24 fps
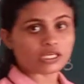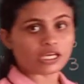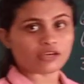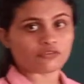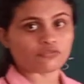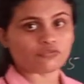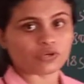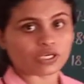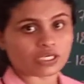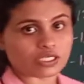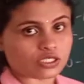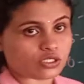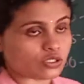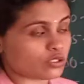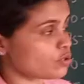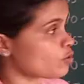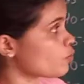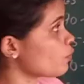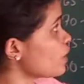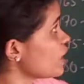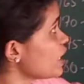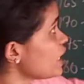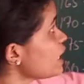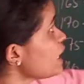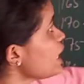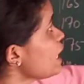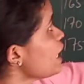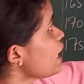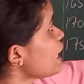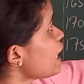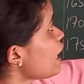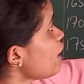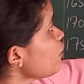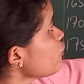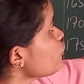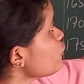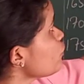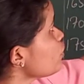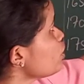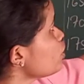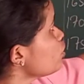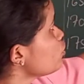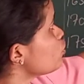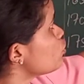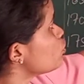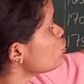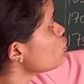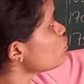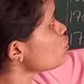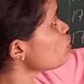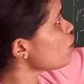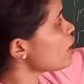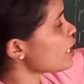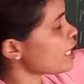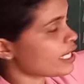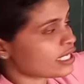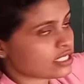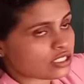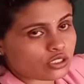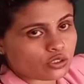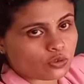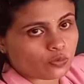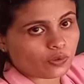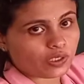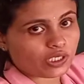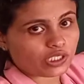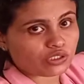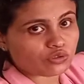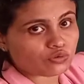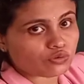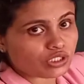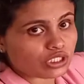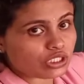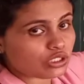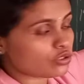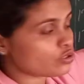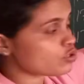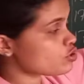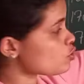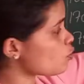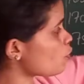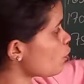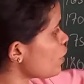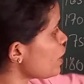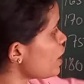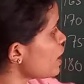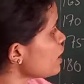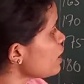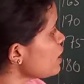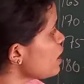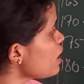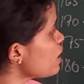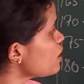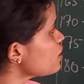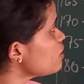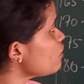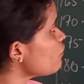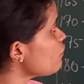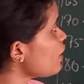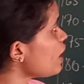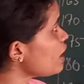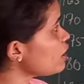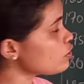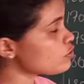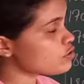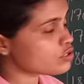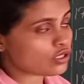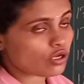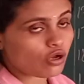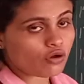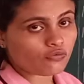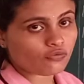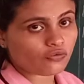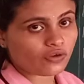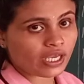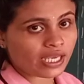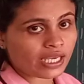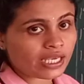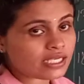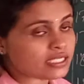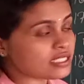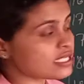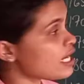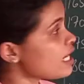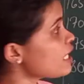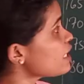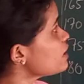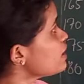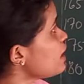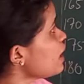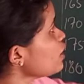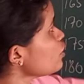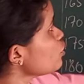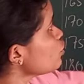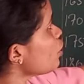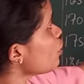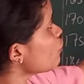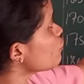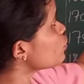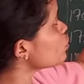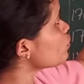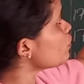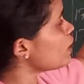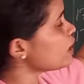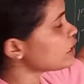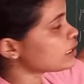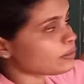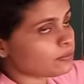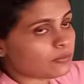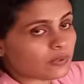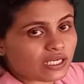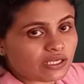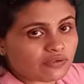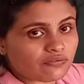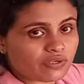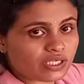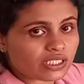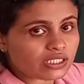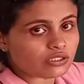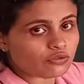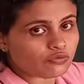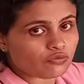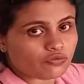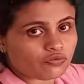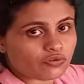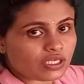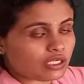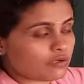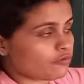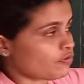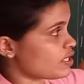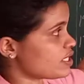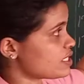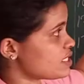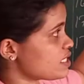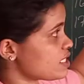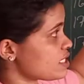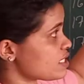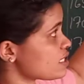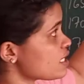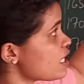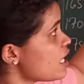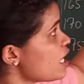fx square, f into x square. You need to square the values of x, then you have to multiply with frequencies.